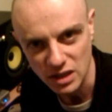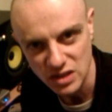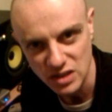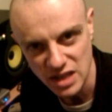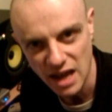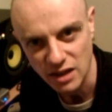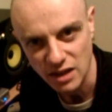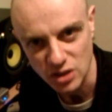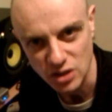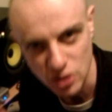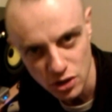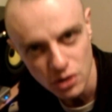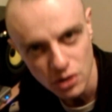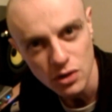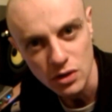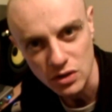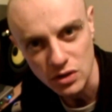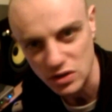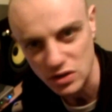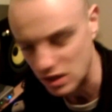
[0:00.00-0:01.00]
It sounds
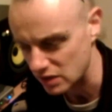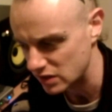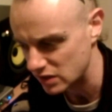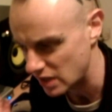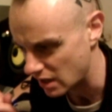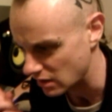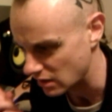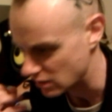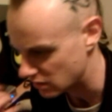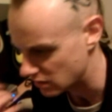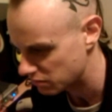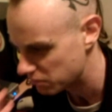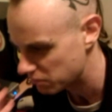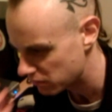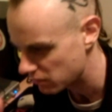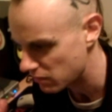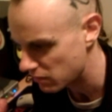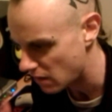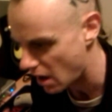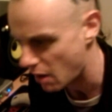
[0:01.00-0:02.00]
used, it sounds
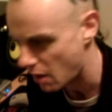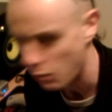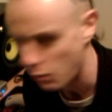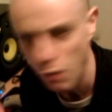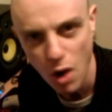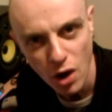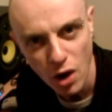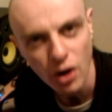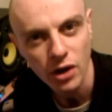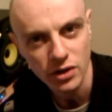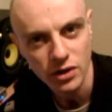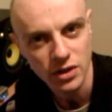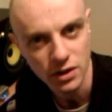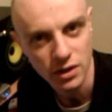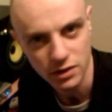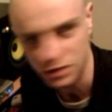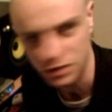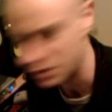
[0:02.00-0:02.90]
worked,